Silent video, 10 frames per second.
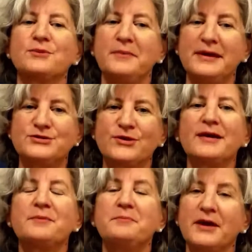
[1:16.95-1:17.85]

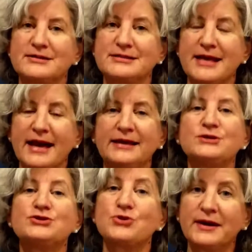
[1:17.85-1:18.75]
Mitra
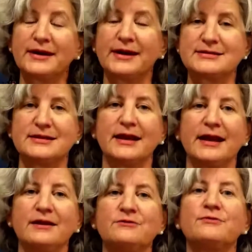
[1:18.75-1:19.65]
Mirhassani, joining us
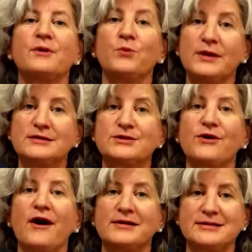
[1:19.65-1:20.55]
today from
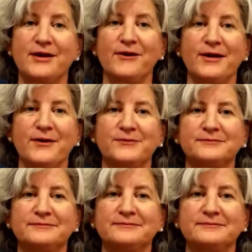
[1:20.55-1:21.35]
Windsor, Ontario.